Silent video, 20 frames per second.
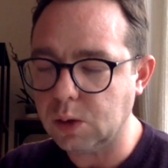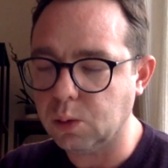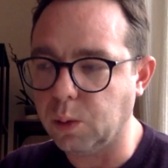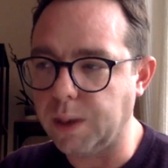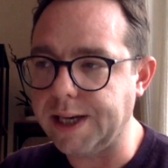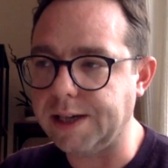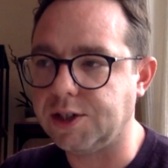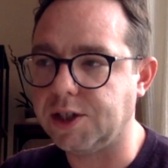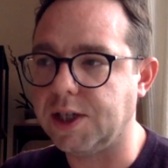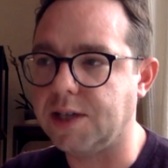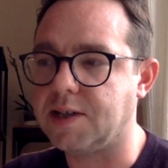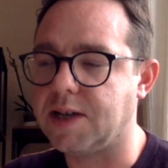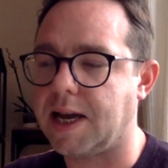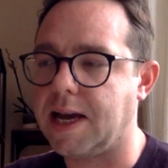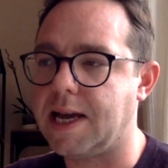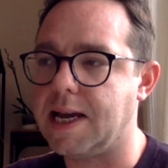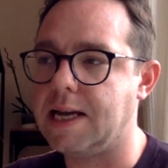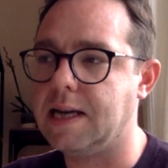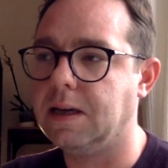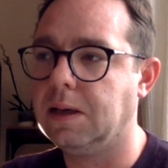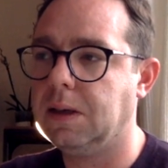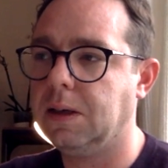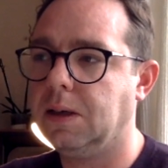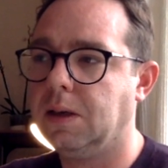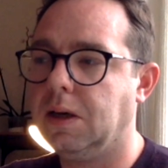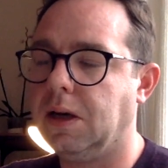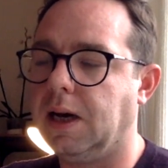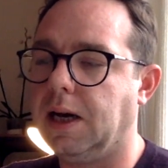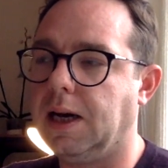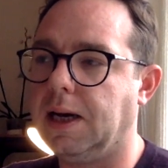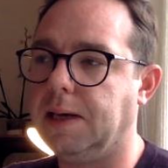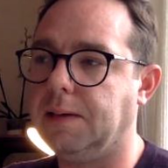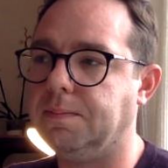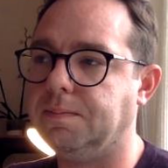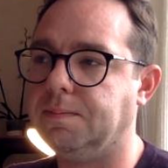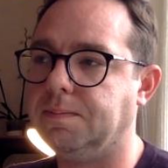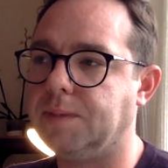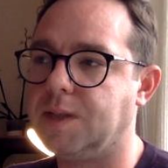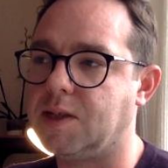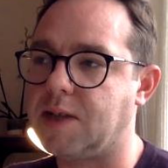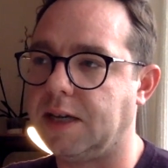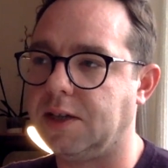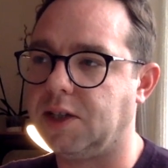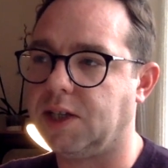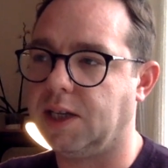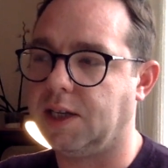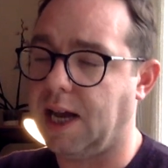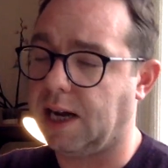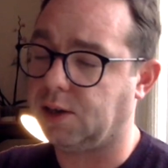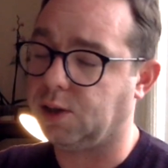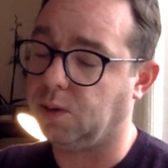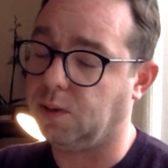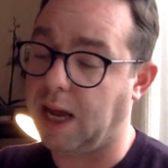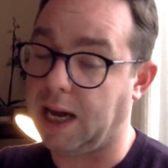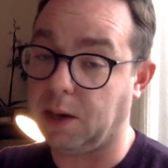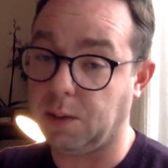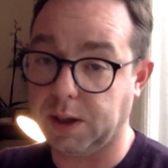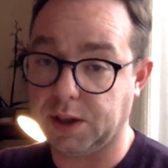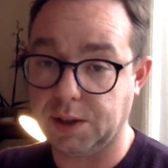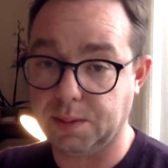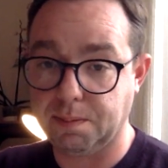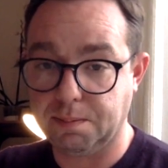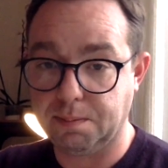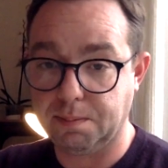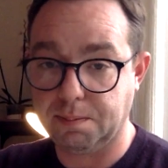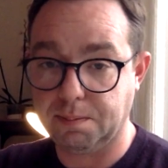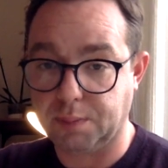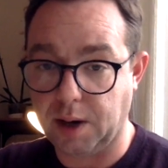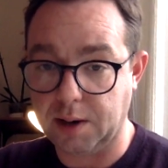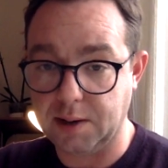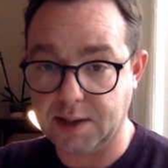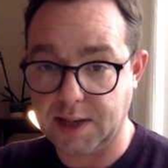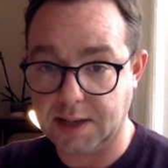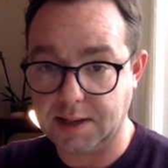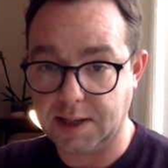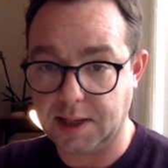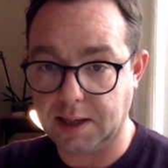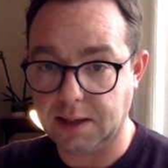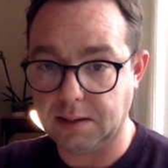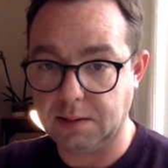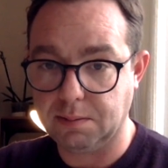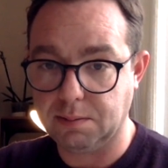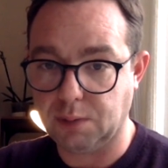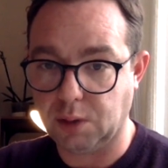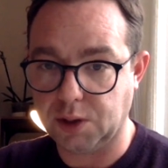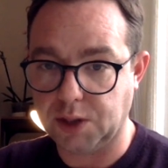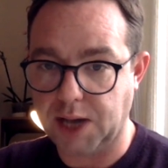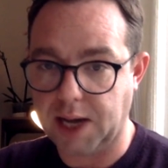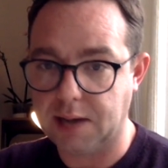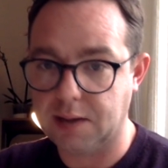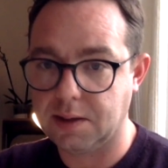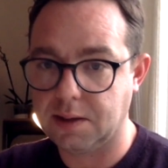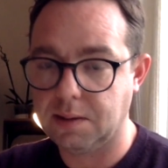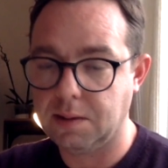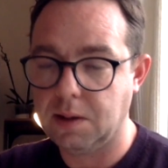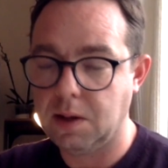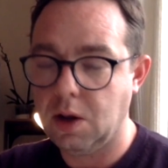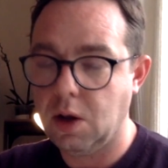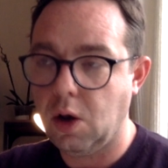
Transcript: which is essentially a natural language processing project